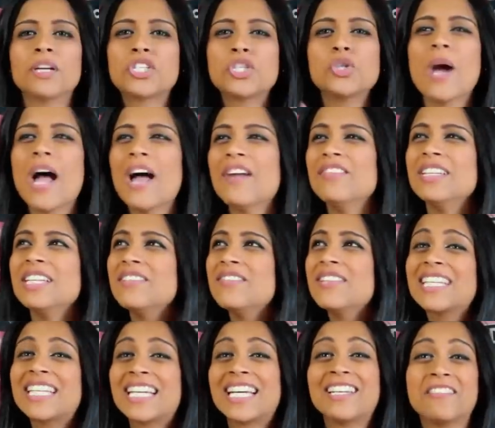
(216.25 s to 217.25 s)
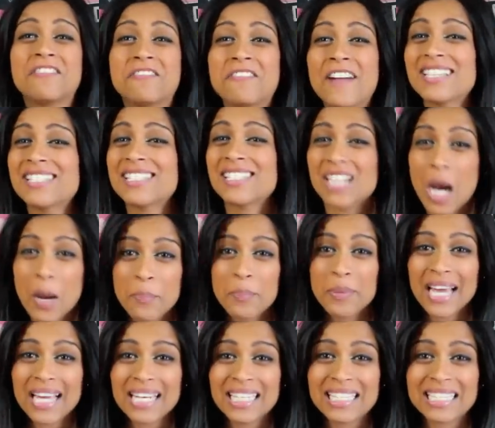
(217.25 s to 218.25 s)
But you haven't even confessed up
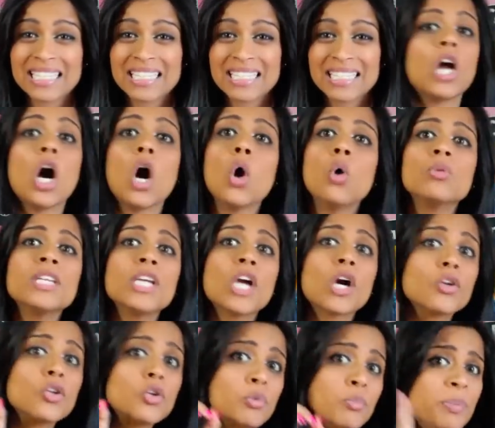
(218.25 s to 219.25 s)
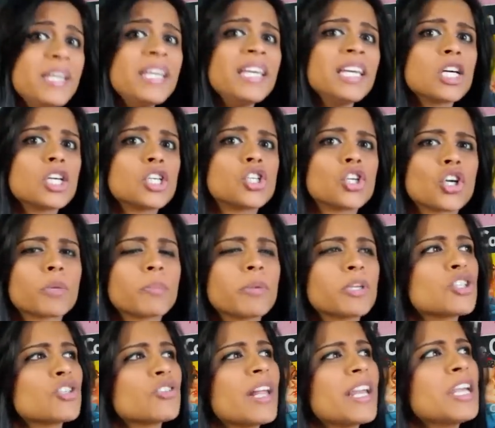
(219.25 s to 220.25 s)
yet? Not only are you being a jerk,
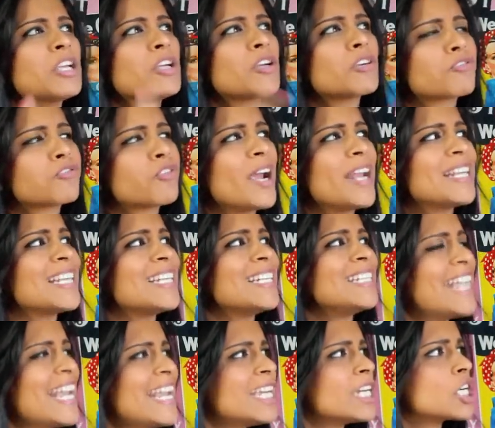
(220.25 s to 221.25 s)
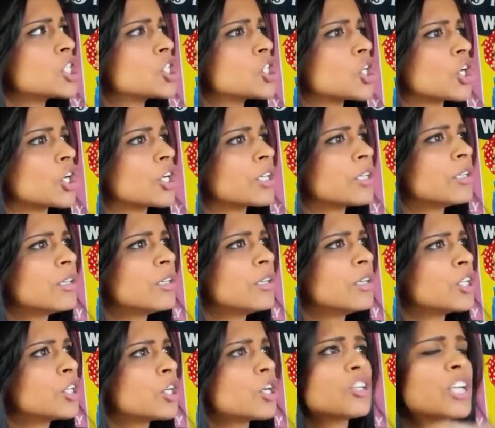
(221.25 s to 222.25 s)
but you're letting your friend date a jerk.
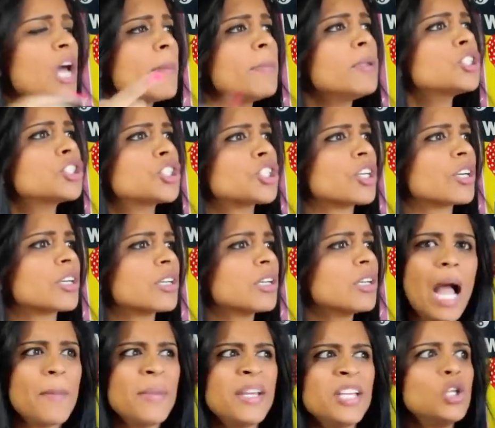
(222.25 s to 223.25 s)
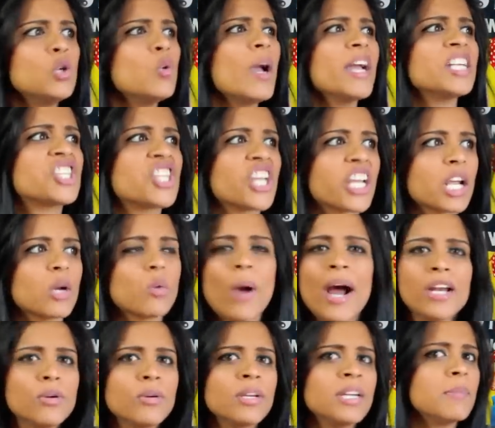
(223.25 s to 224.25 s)
You're a double jerk. I mean, you ain't chicken,
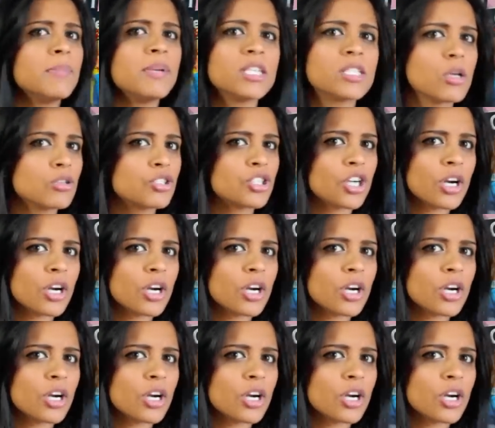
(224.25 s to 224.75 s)
why do you need to be so